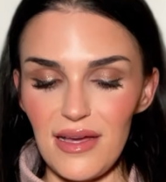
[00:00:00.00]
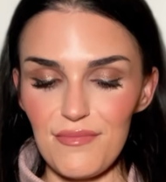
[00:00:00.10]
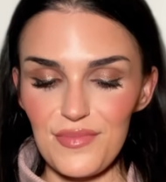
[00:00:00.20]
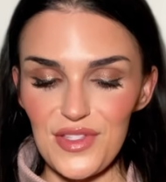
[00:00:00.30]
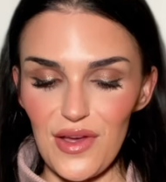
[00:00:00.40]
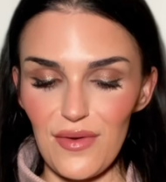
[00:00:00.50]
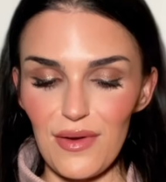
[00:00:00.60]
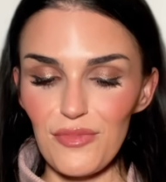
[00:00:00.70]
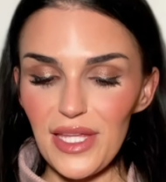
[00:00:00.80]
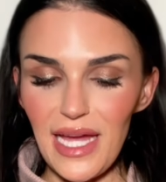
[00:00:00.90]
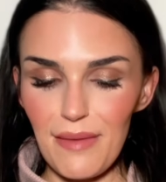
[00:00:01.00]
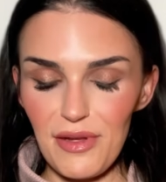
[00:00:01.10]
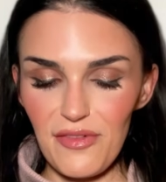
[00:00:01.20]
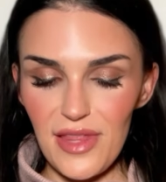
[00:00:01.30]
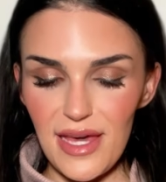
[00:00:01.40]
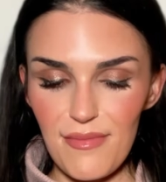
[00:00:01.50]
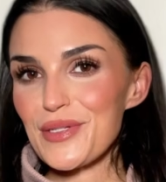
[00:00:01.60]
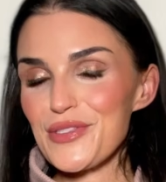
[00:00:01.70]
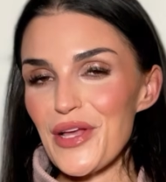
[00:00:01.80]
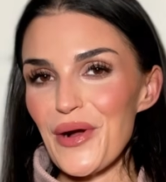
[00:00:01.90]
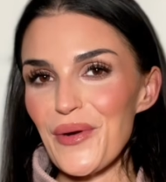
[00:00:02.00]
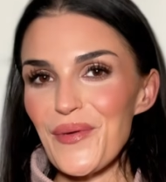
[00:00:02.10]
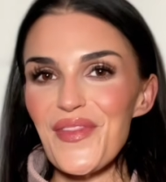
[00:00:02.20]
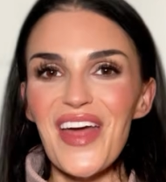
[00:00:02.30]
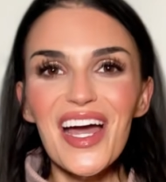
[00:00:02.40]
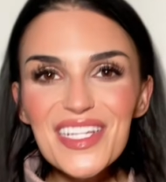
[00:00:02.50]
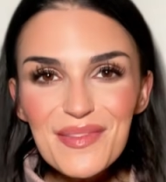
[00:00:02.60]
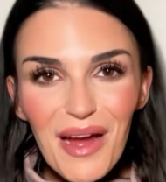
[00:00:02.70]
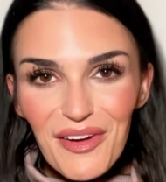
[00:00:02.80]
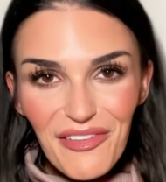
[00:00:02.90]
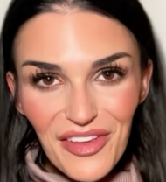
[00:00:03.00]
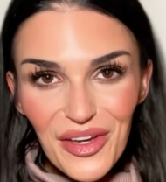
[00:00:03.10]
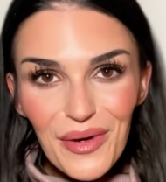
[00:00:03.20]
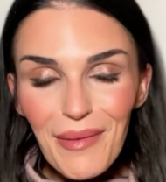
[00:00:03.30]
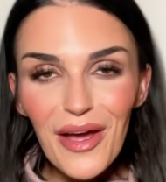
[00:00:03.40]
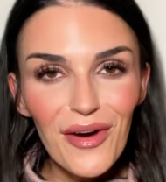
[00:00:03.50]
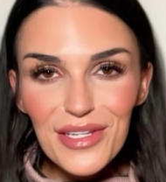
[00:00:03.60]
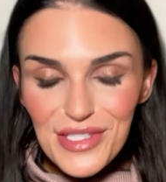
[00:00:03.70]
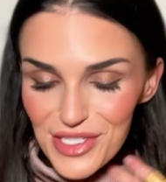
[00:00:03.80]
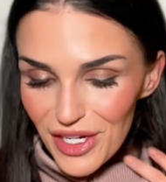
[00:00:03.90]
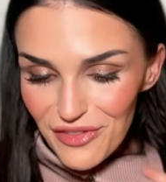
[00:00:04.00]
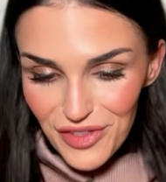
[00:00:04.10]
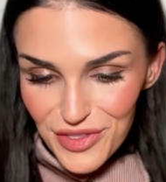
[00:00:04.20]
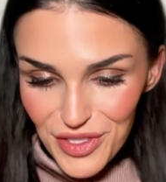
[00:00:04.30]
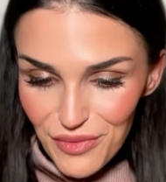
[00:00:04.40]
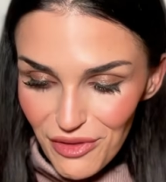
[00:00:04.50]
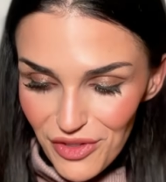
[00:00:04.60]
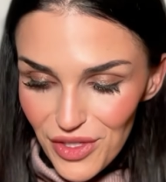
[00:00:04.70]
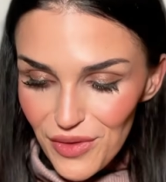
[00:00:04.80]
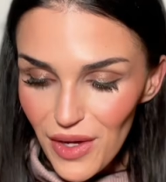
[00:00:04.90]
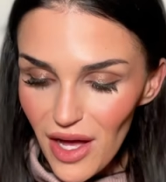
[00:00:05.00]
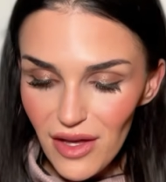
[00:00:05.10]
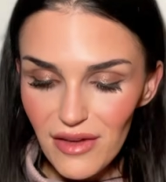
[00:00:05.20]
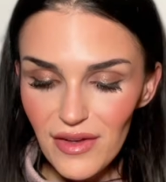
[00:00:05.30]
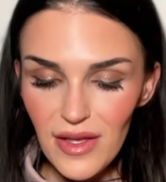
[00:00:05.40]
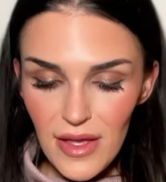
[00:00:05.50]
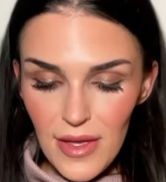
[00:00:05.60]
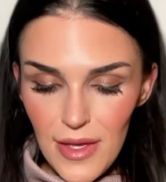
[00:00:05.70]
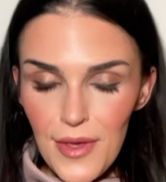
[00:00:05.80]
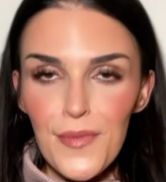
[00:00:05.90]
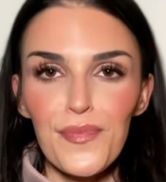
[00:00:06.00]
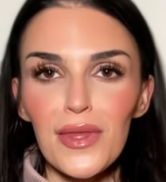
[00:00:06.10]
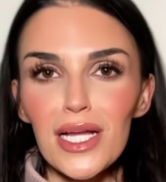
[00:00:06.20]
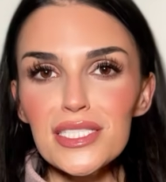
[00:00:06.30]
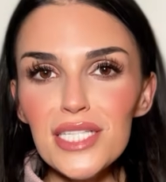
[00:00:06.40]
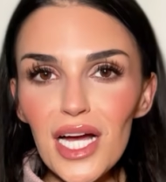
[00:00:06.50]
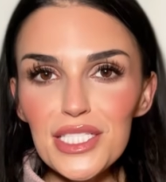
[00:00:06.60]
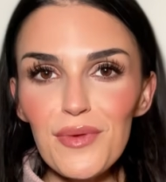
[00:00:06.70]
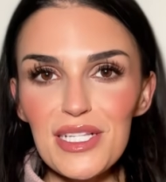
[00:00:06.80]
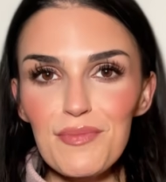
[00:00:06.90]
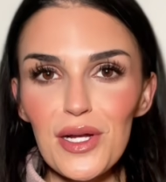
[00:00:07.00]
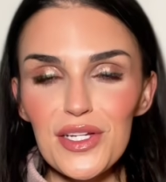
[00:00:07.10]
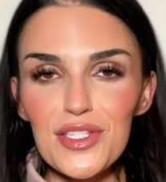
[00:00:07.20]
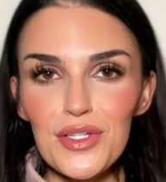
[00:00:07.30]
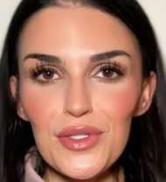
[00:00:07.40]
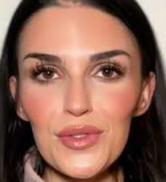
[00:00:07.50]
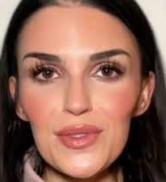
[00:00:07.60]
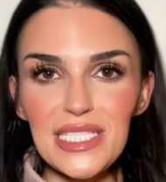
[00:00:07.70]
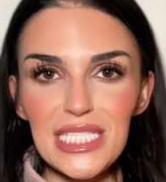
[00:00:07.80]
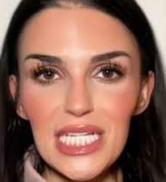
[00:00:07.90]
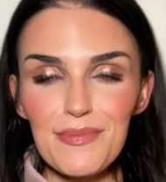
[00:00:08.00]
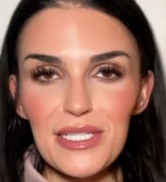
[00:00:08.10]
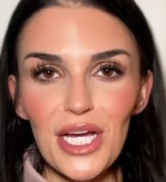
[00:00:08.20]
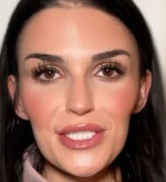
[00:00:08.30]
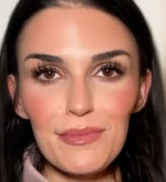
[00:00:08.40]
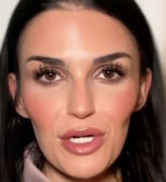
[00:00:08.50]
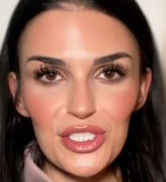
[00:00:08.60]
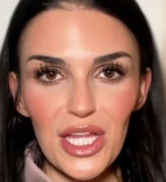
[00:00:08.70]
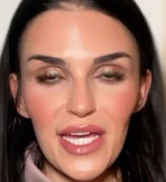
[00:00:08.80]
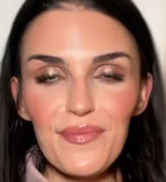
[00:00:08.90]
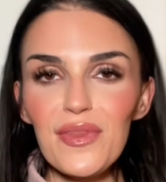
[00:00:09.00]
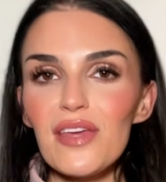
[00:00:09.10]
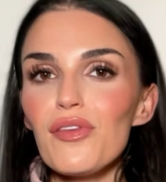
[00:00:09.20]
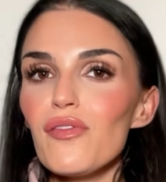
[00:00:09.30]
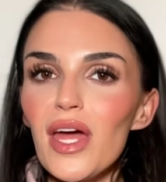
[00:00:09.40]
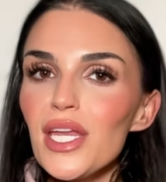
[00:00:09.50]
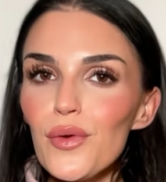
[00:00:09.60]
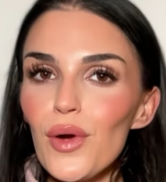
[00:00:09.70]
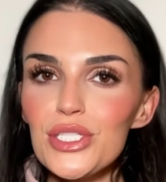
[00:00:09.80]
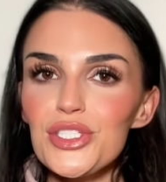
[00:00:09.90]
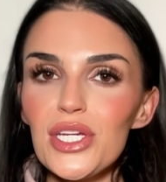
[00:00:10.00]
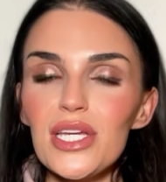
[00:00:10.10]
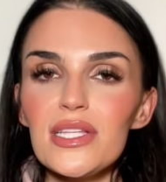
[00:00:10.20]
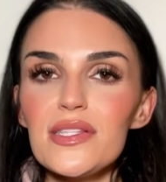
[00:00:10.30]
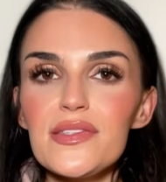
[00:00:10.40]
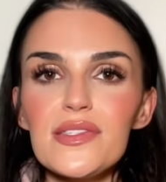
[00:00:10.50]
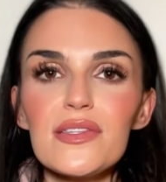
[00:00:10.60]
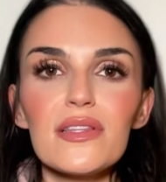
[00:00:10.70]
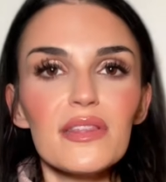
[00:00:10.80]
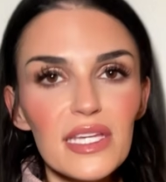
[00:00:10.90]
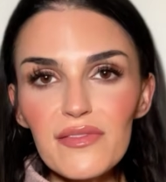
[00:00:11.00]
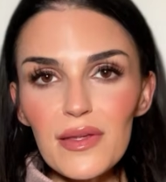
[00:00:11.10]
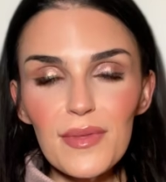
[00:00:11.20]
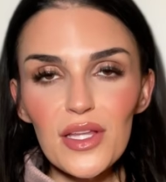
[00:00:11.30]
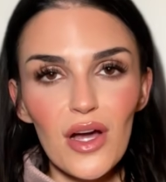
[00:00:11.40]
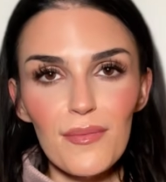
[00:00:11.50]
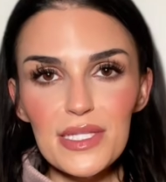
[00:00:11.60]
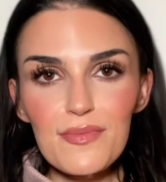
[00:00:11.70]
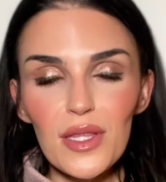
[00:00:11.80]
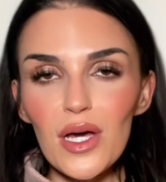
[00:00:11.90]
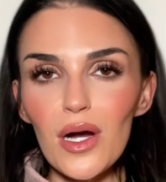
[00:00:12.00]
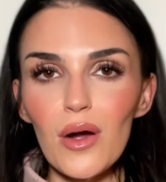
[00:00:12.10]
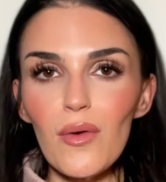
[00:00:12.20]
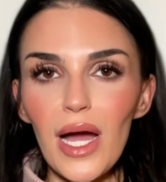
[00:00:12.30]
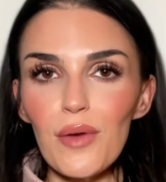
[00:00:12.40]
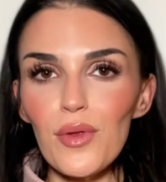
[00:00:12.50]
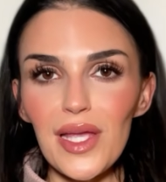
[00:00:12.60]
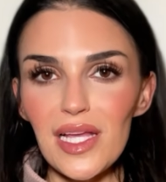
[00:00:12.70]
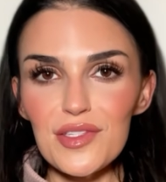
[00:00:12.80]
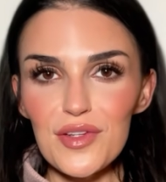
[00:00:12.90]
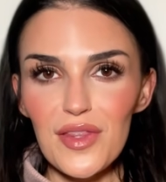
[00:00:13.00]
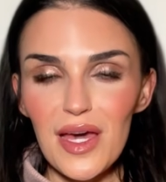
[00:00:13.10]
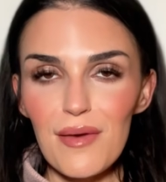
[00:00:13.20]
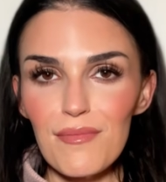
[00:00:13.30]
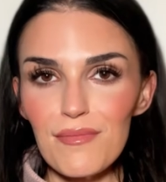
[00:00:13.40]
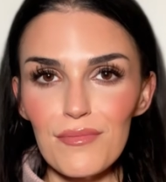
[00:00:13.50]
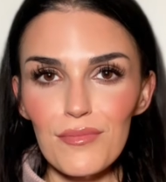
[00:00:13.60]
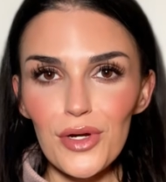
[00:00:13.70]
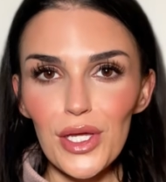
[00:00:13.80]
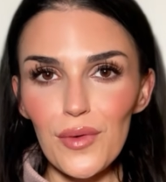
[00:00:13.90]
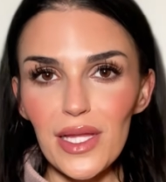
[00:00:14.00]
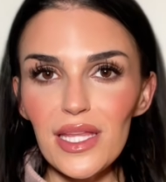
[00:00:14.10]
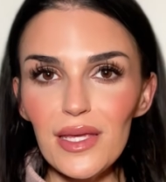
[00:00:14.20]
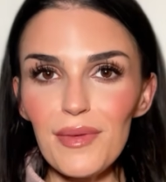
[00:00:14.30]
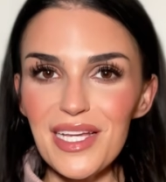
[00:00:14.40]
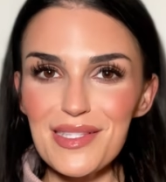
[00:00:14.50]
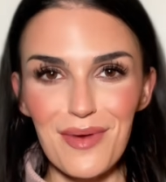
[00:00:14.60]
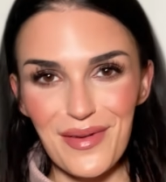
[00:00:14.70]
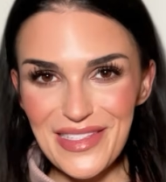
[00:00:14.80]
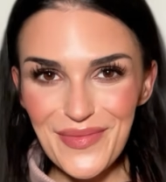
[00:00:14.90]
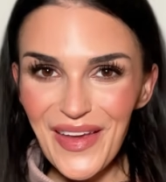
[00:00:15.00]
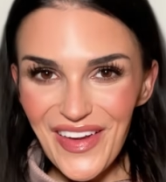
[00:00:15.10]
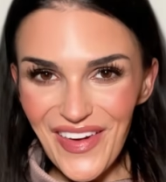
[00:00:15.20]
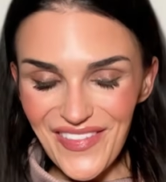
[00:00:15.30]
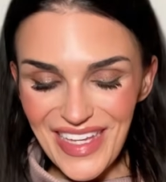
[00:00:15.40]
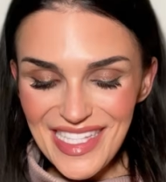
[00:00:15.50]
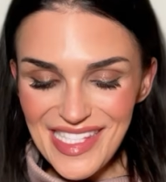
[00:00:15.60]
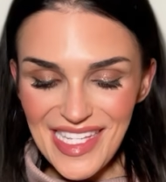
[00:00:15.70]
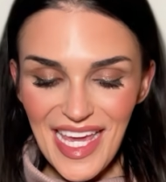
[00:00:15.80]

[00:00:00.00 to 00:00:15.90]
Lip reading: So I'm really happy for them. So that is my review, my honest, unfiltered review of Tati Westbrook's new Details by Tati brush line. If you have any questions, leave them in the comments below. I will answer them pretty quickly because I'm always in my comments.